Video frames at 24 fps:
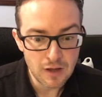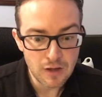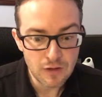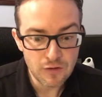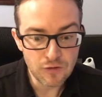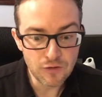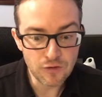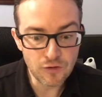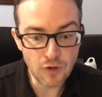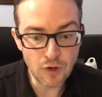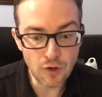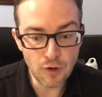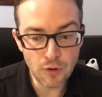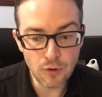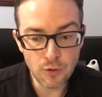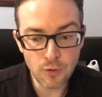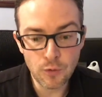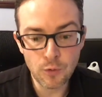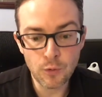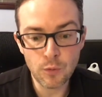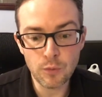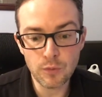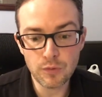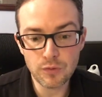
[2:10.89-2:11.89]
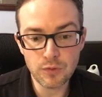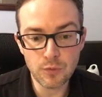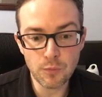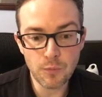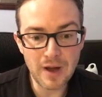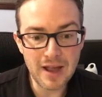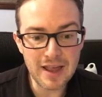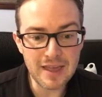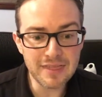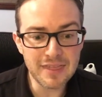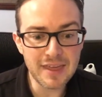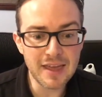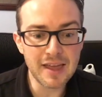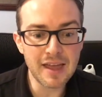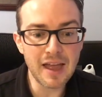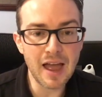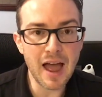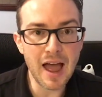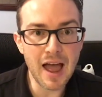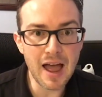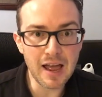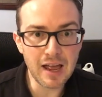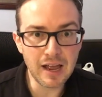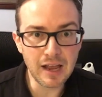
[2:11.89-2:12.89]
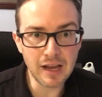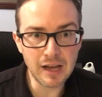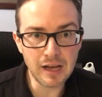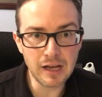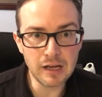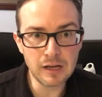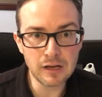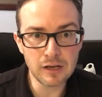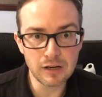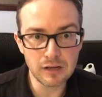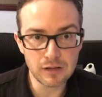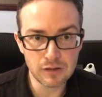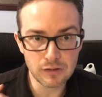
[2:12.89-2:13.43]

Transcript: So the way that I